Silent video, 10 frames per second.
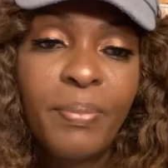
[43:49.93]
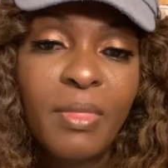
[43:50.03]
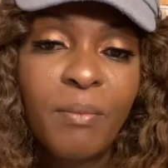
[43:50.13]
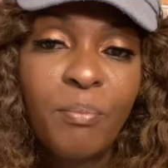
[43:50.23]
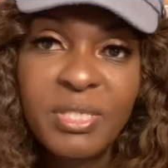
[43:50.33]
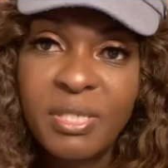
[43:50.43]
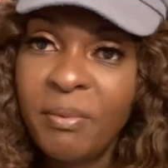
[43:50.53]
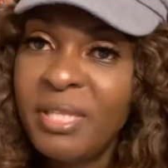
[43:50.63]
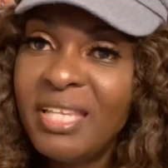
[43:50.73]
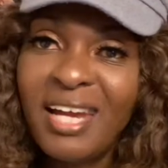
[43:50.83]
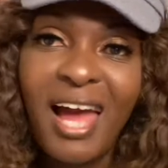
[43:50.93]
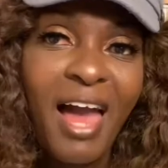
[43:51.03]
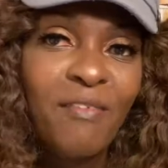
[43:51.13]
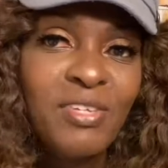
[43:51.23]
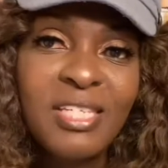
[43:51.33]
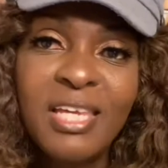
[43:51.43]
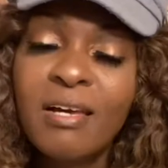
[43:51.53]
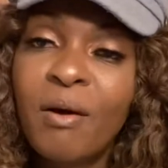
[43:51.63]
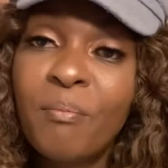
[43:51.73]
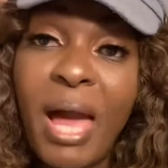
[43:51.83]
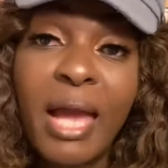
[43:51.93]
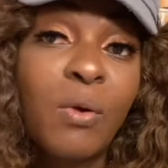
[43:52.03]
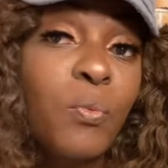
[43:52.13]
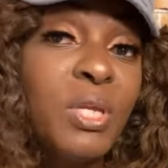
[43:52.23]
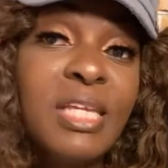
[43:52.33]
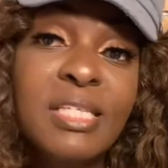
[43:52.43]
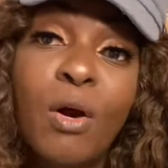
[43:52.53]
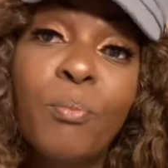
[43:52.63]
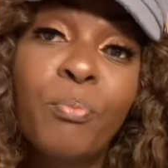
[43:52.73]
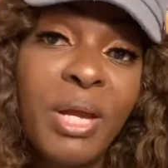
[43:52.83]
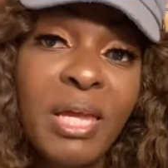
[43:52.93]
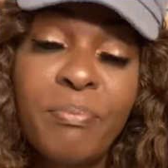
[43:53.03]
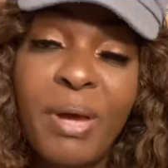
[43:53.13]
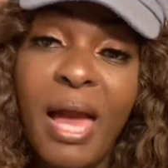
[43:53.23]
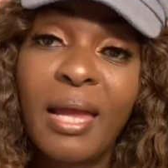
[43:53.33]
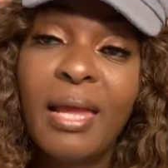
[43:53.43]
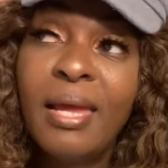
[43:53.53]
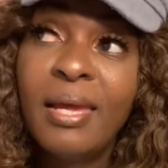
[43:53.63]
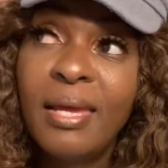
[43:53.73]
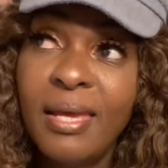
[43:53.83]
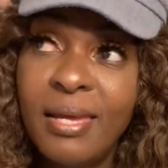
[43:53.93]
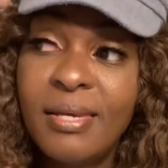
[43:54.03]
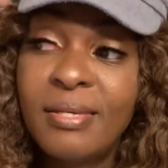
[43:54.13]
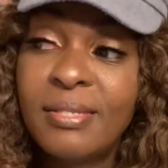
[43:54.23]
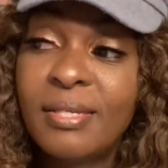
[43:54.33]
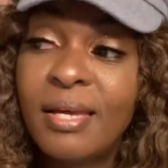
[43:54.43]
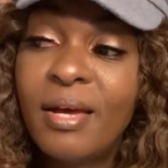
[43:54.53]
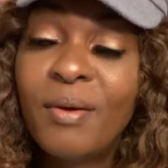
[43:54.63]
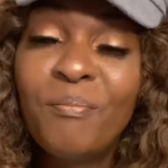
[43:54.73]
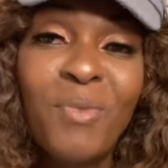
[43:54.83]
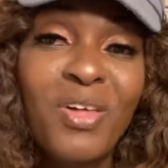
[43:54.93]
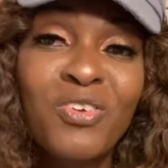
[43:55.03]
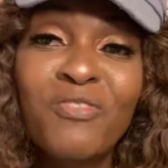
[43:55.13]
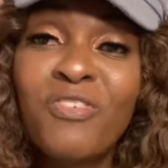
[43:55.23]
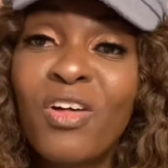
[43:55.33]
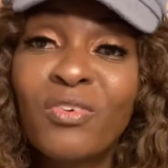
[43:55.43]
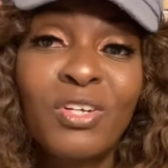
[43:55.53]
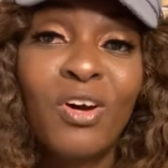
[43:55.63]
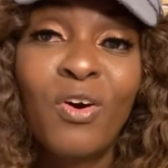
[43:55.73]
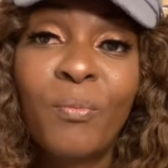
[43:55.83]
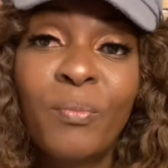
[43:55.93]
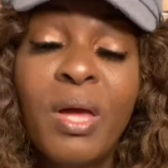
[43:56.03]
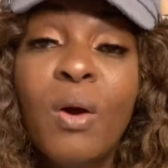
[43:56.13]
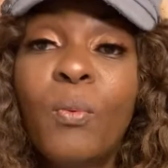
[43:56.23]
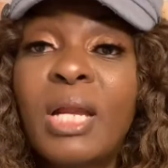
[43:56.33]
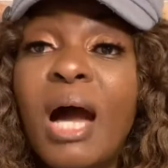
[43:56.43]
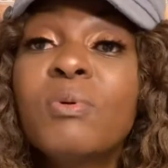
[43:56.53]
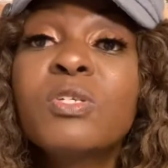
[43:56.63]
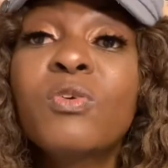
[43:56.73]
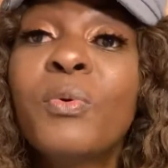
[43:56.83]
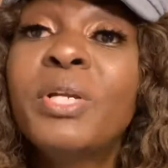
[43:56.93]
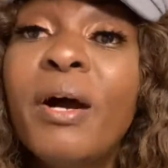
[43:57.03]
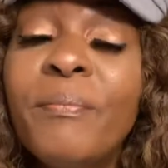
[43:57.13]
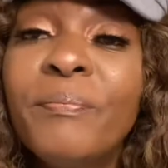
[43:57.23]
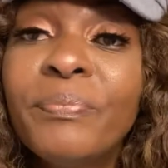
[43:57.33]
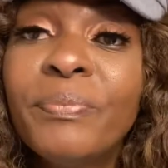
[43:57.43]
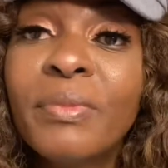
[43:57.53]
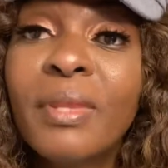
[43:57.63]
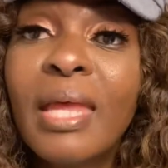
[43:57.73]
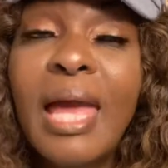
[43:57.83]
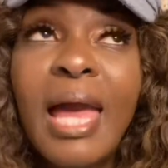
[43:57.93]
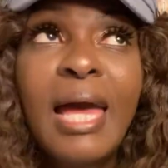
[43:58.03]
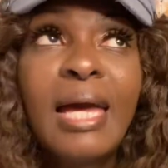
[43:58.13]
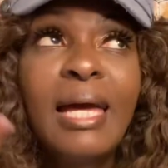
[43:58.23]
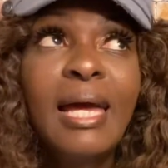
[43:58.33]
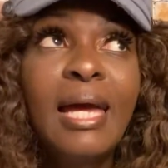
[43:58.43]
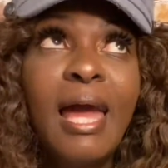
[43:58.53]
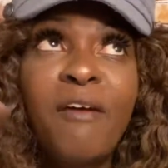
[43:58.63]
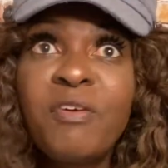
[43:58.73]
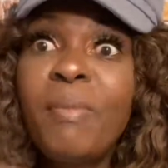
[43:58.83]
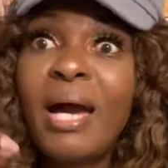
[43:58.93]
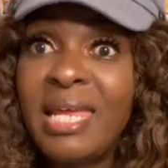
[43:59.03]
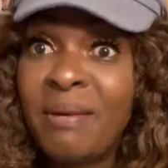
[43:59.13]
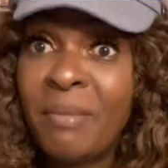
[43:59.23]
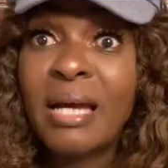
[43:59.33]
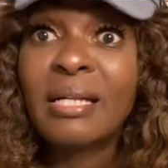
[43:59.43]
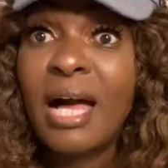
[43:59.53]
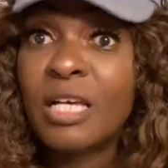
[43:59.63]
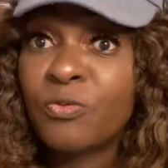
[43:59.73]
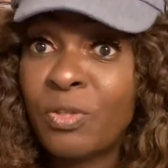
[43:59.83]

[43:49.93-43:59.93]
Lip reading: But something that I haven't seen come back, and we need to help bring it back, is mother and father in the home. When I was growing up, everybody in my class, for the